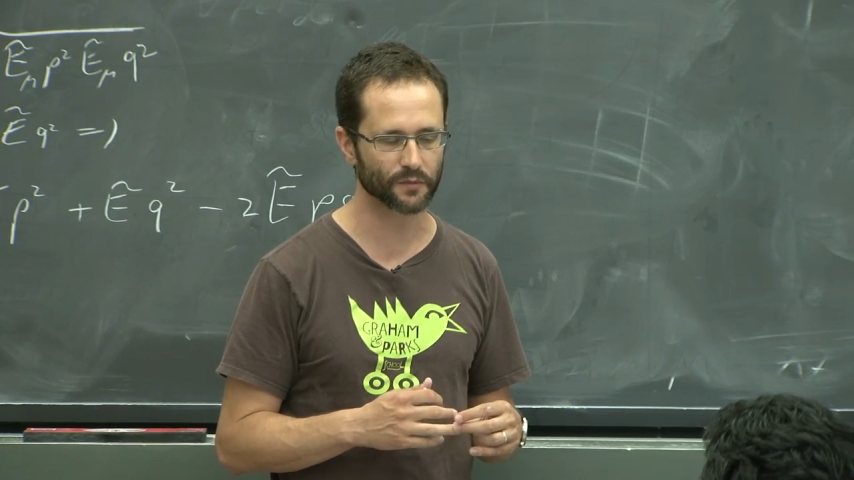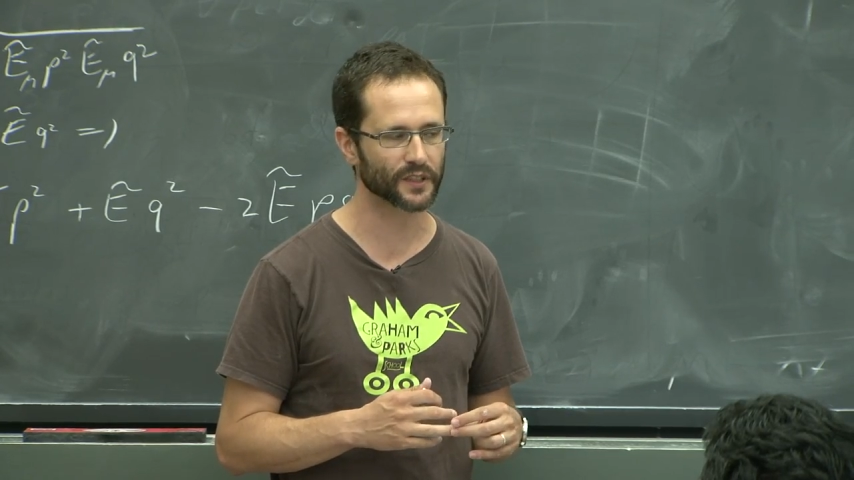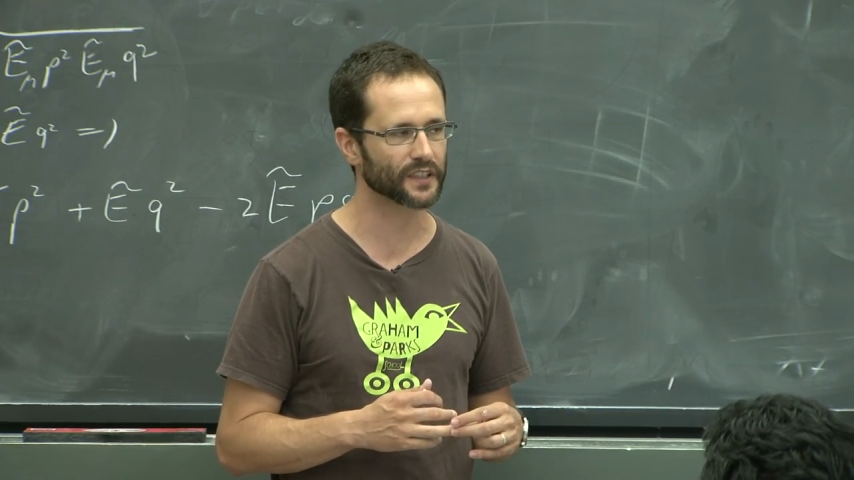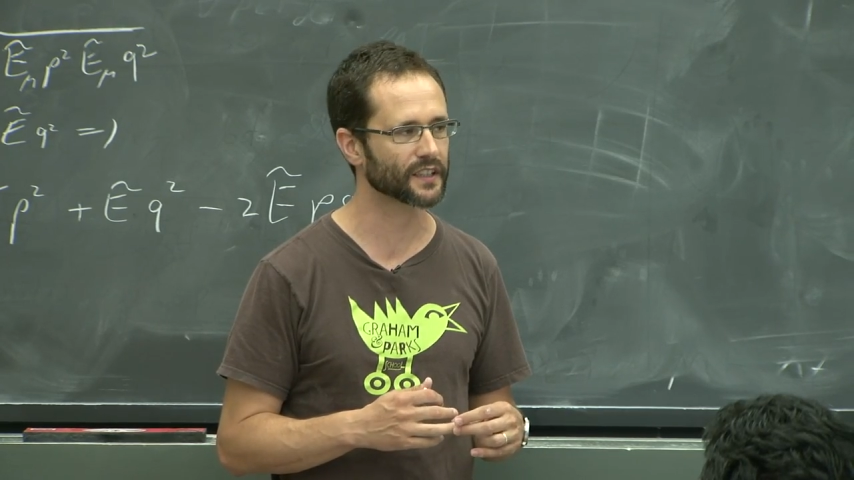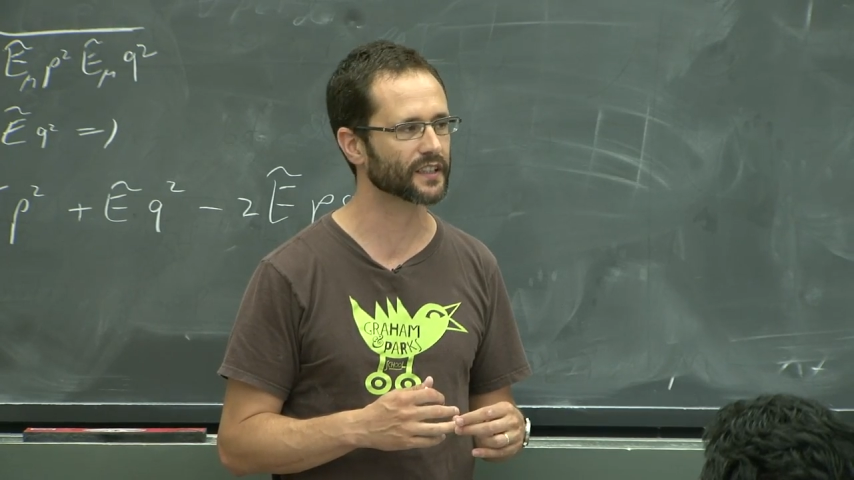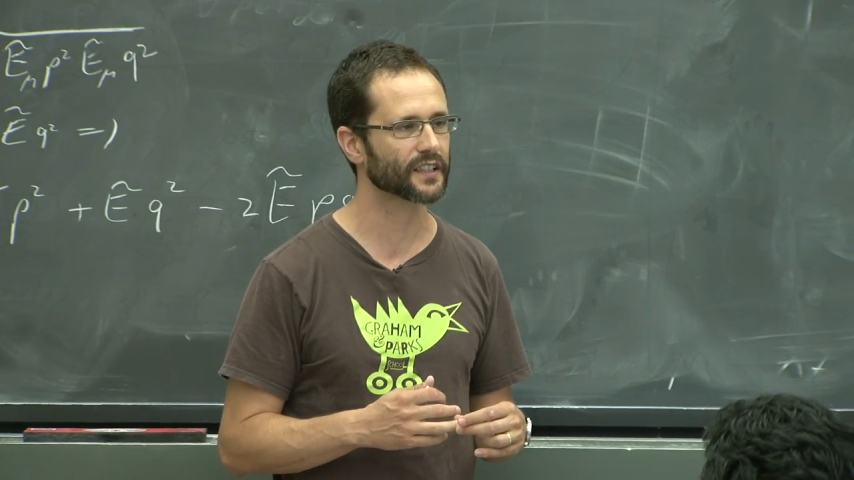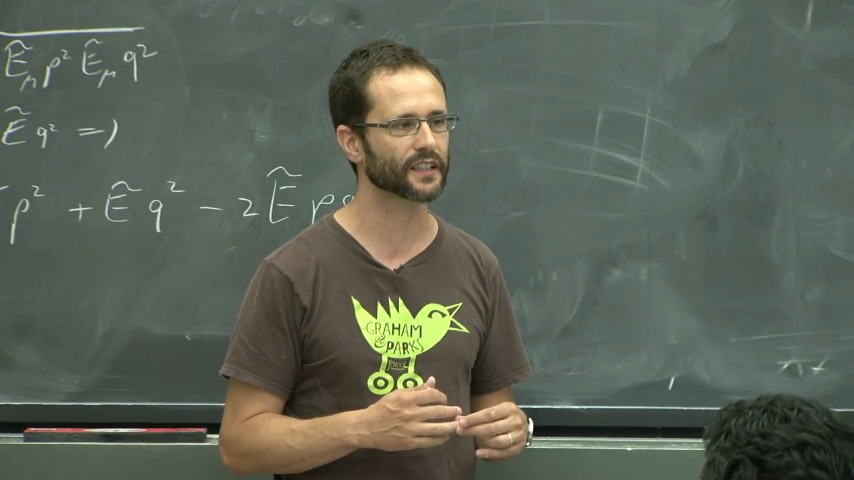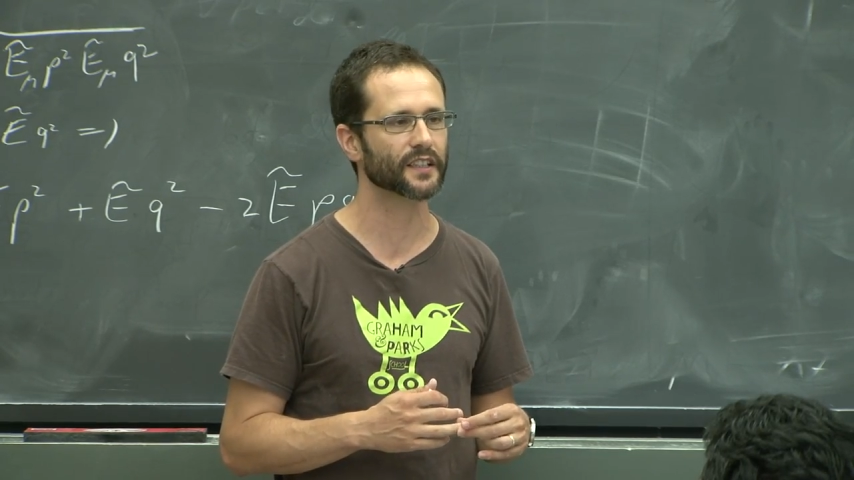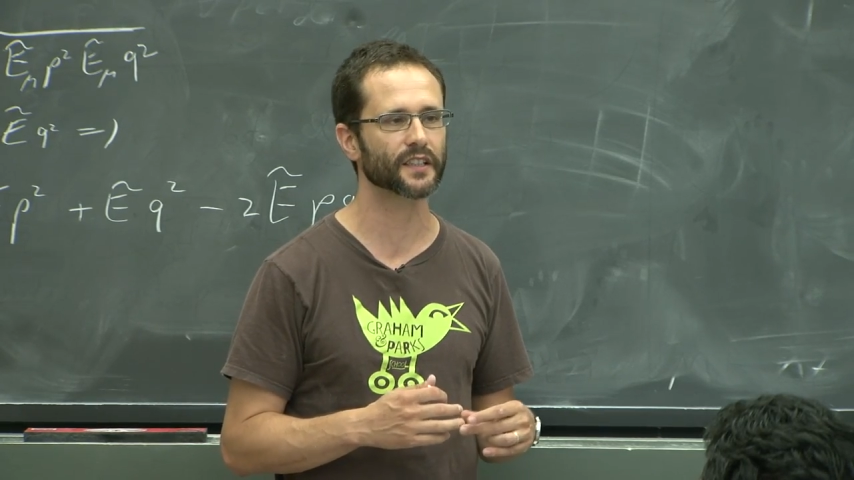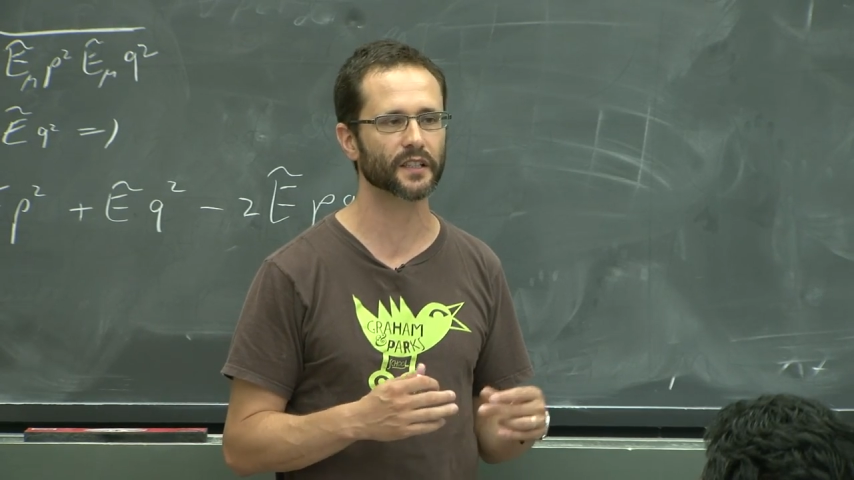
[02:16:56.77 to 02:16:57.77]
be
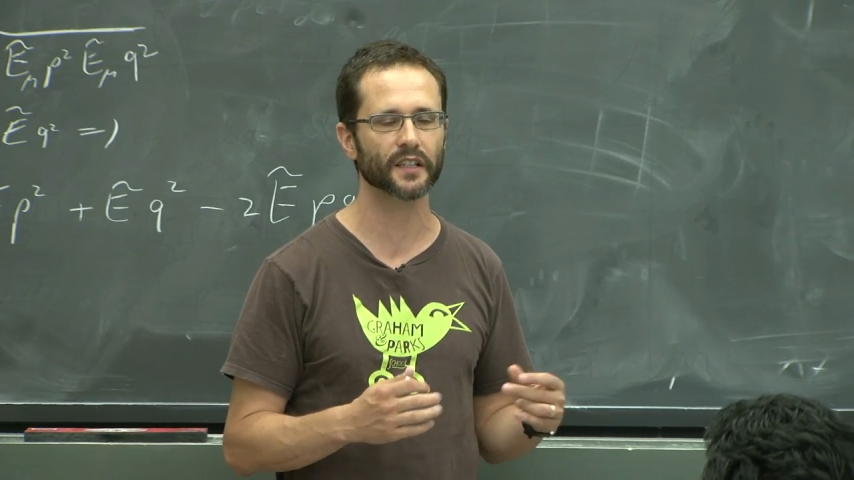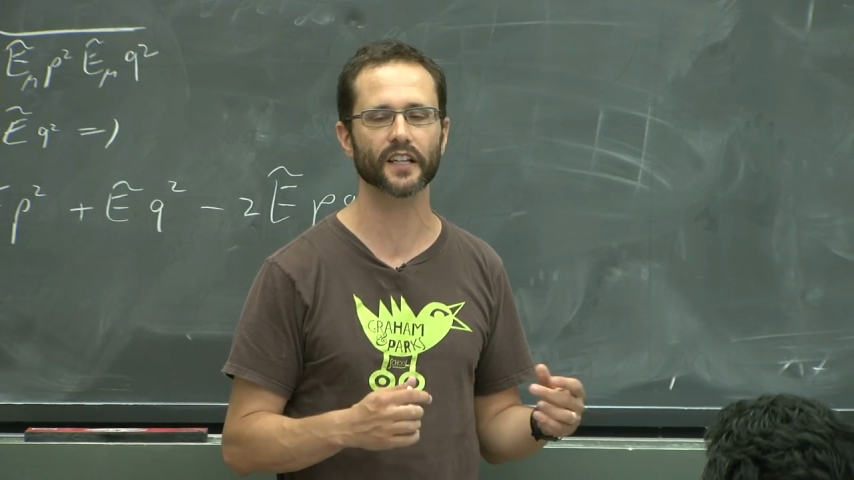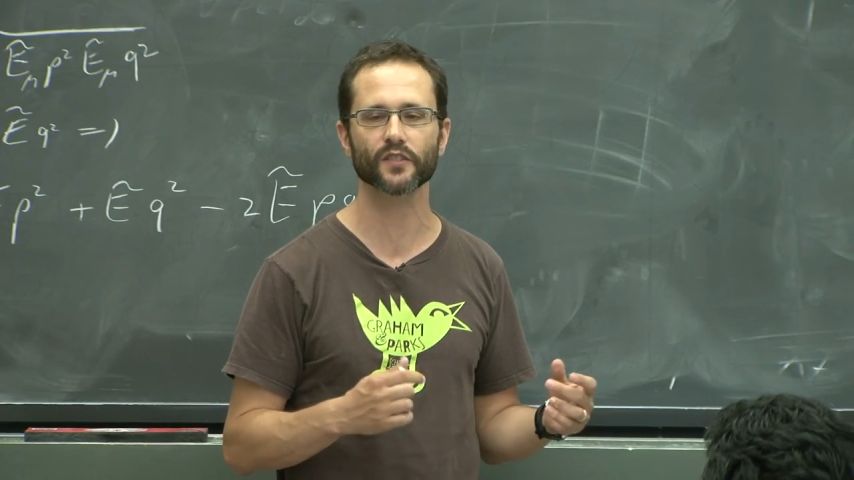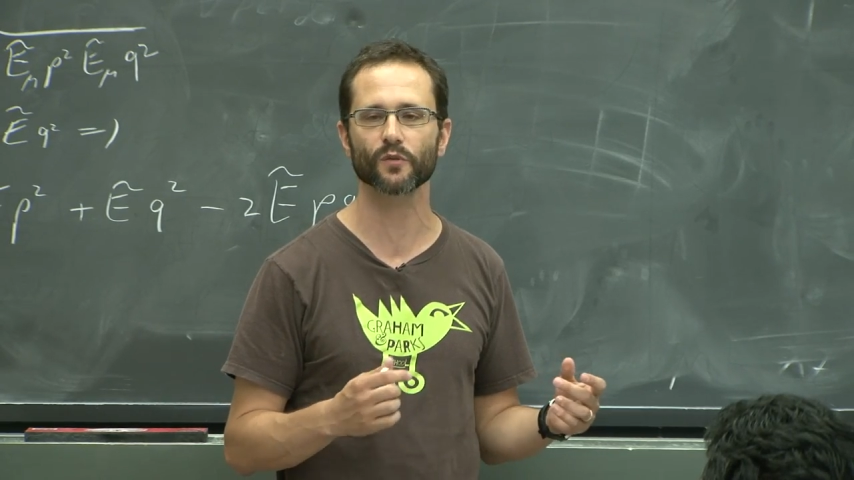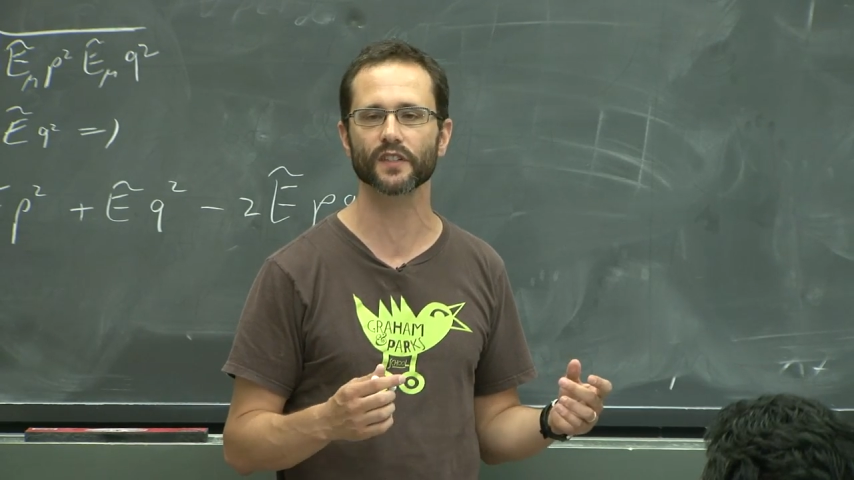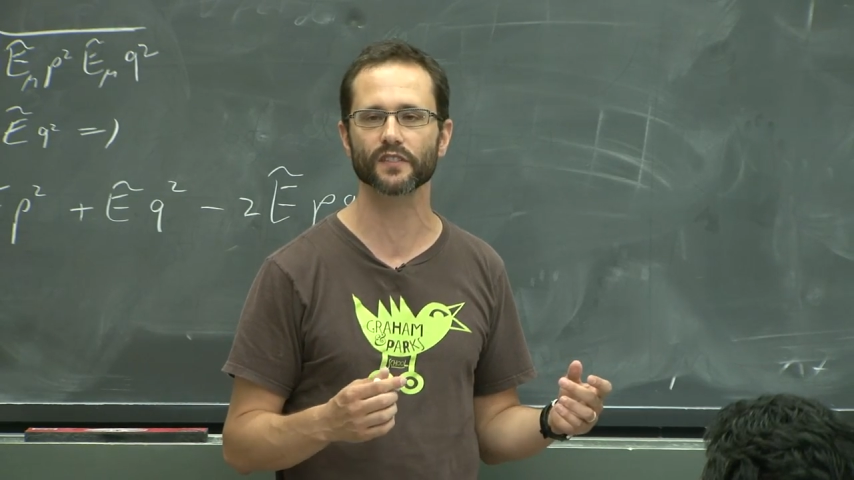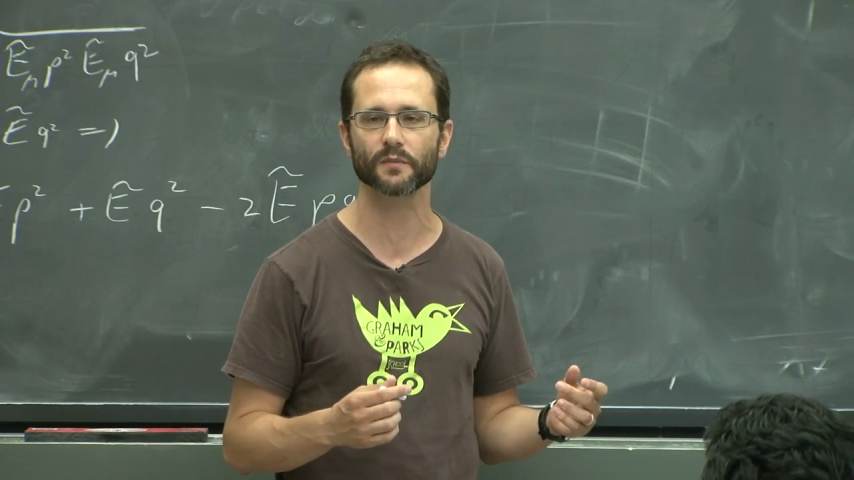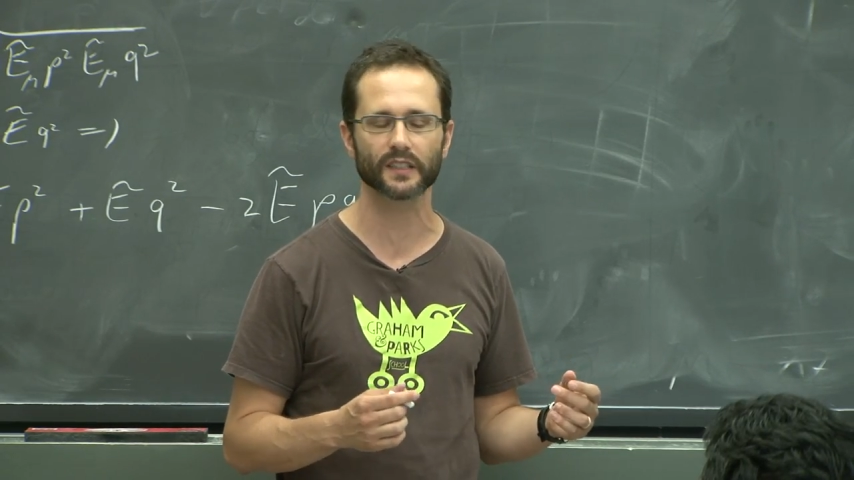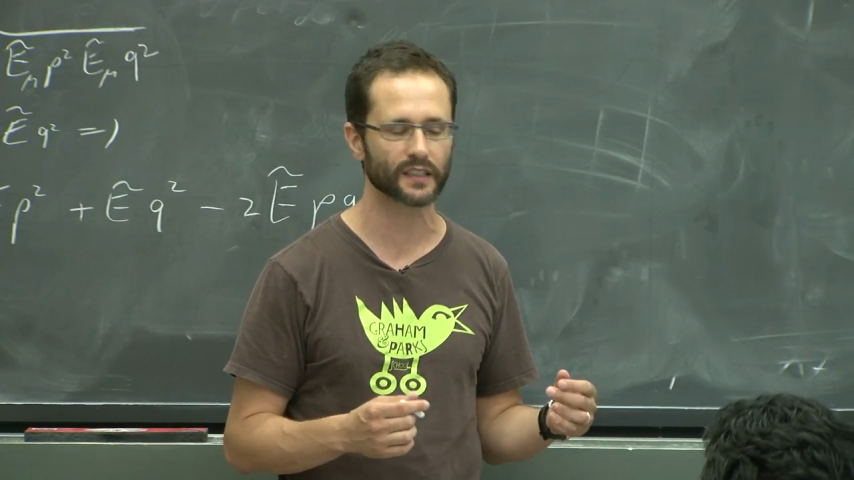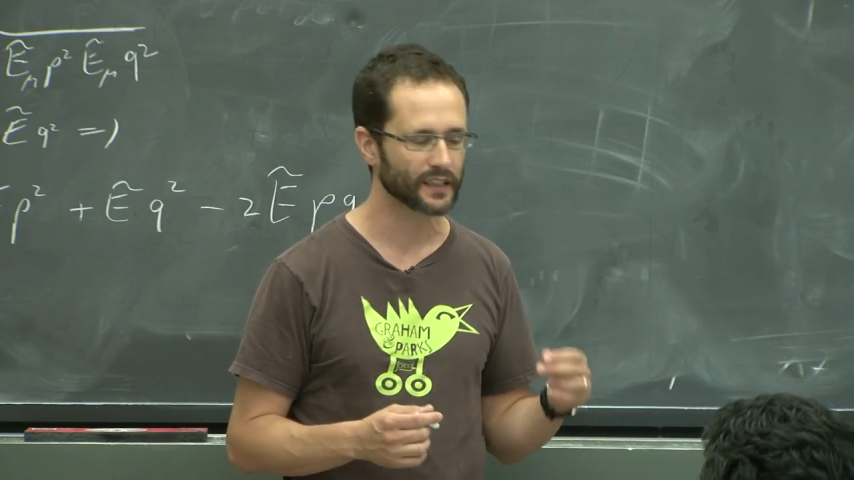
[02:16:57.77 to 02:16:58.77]

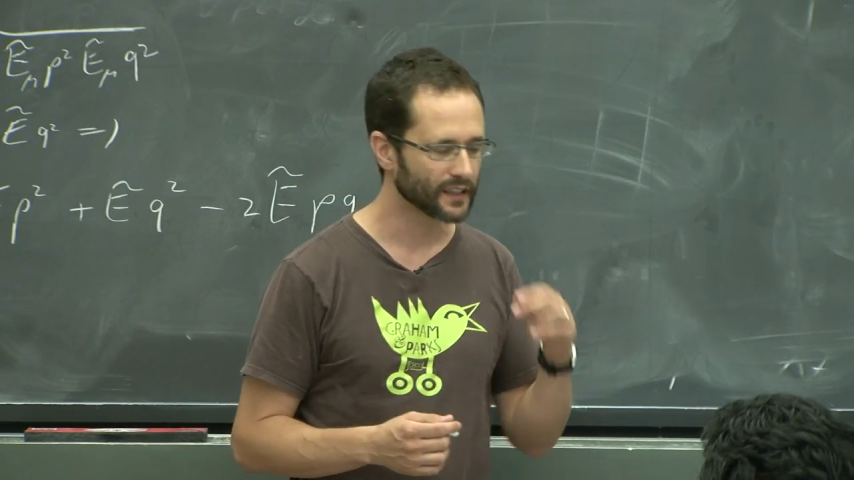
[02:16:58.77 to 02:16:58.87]
SOSable.